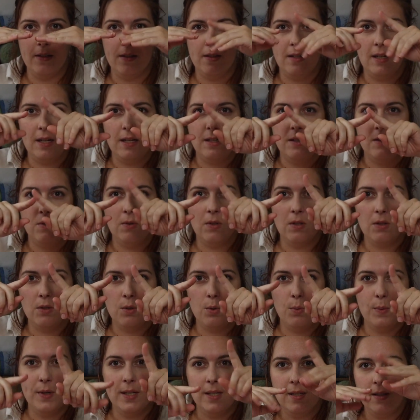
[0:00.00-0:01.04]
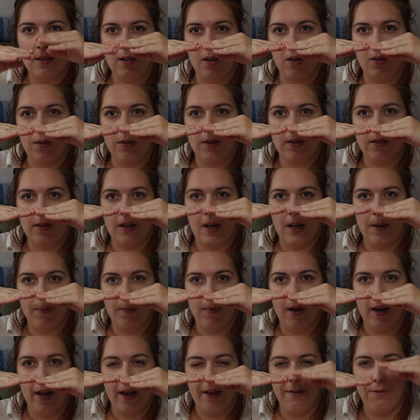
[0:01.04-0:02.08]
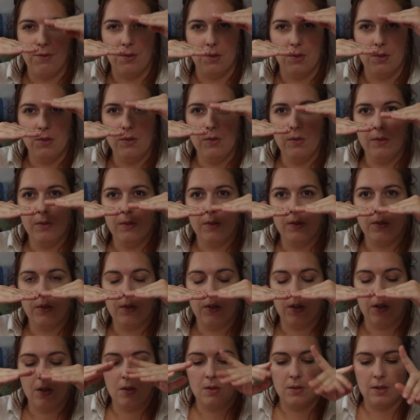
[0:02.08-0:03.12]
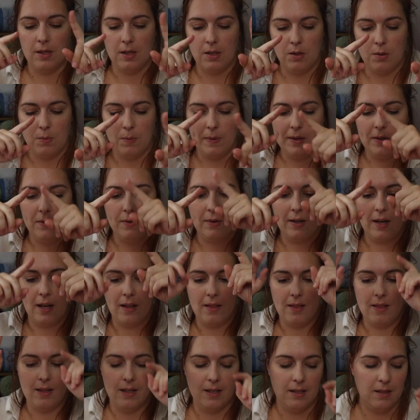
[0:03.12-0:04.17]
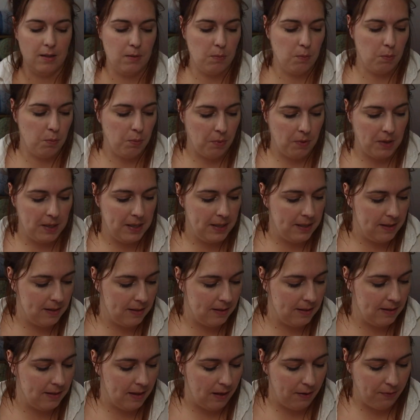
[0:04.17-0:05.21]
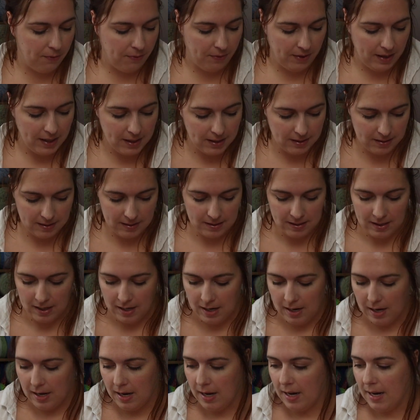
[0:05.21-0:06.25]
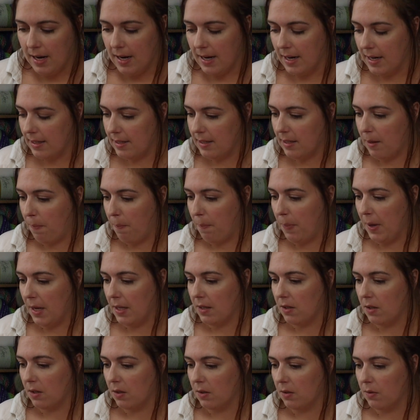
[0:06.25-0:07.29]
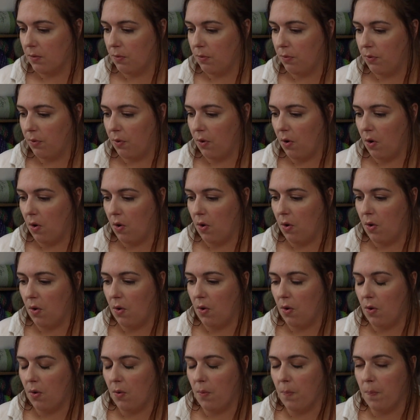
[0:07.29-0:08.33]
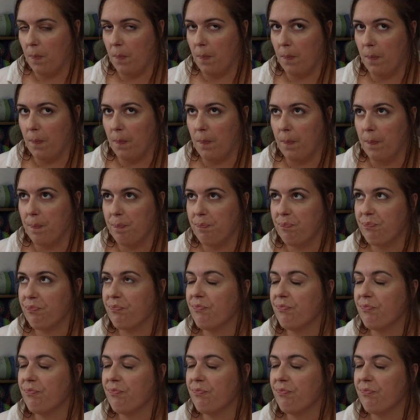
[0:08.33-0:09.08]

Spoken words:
they do not twist on the same level, so that's why you get this braided effect. It's a pattern from,